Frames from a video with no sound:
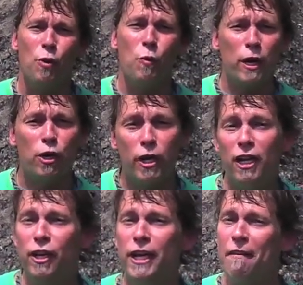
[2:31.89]
We are going
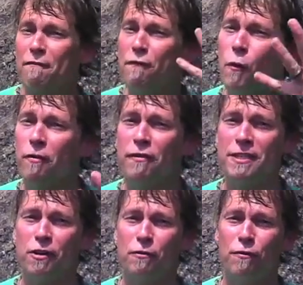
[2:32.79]
to look at 4
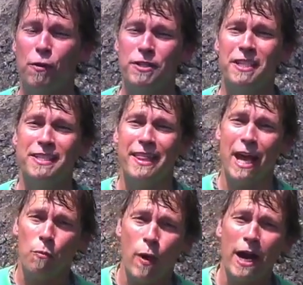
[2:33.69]
physical forces
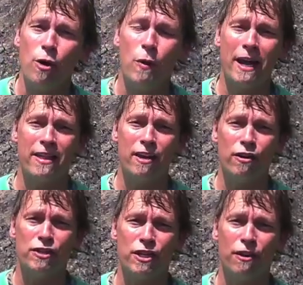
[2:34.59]
that wear away the
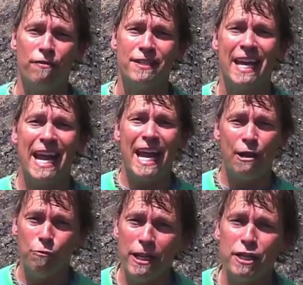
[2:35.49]
Earth's surface
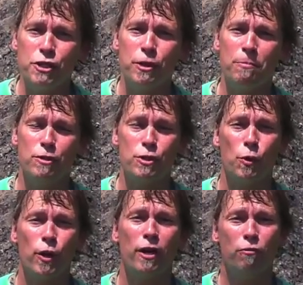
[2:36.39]
and redistribute
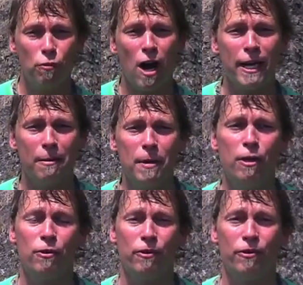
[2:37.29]
soil, rock, and
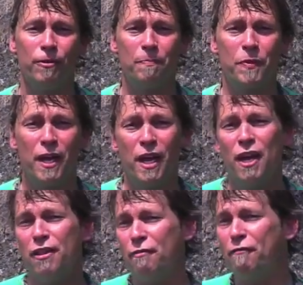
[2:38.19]
minerals.
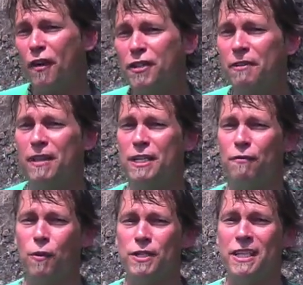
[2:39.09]
The first of these
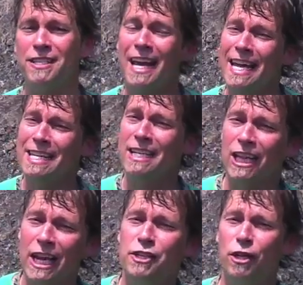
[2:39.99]
forces is
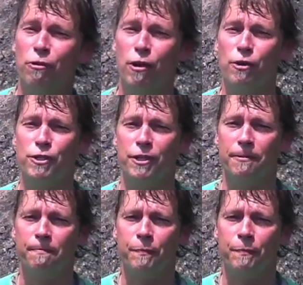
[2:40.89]
glacial erosion.